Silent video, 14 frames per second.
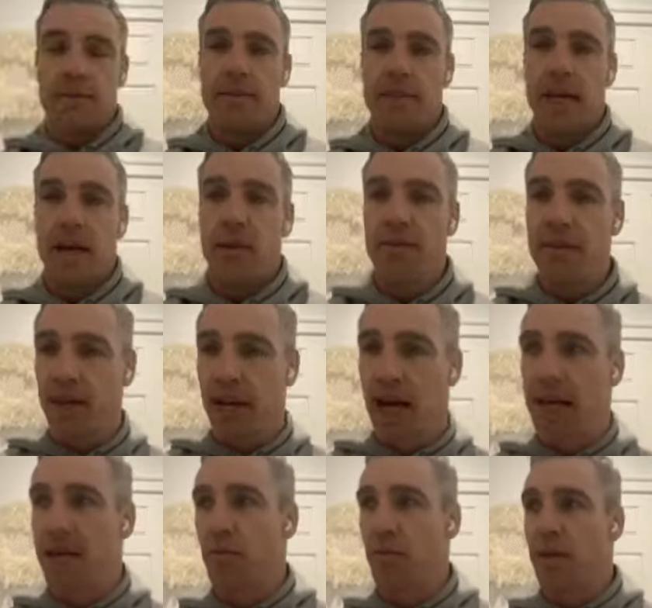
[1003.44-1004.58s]
we lived in
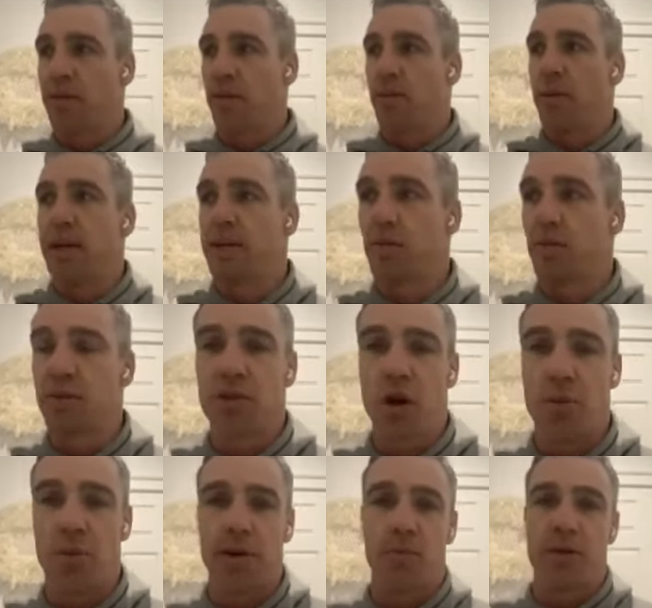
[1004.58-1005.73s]
London. We lived in a place called
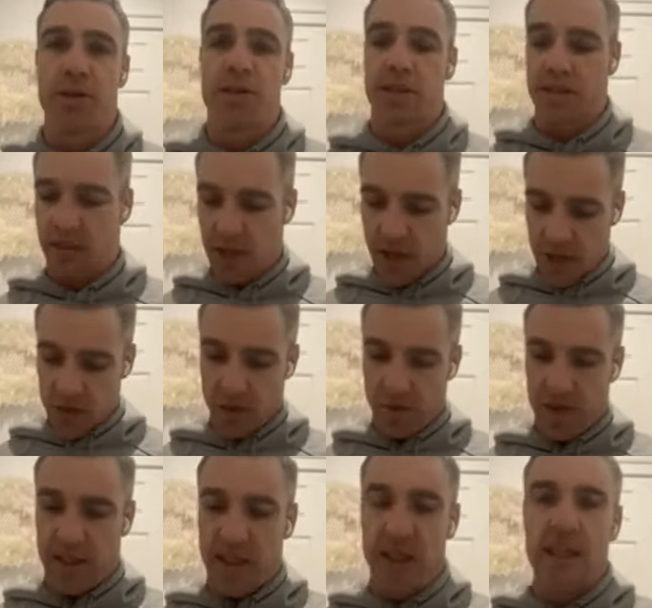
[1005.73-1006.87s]
Surbiton, which is sort of
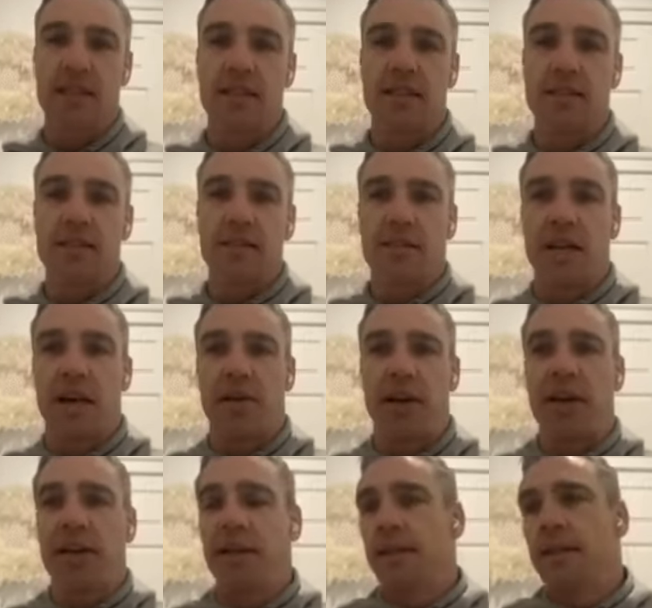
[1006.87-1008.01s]
in Kingston, Surrey.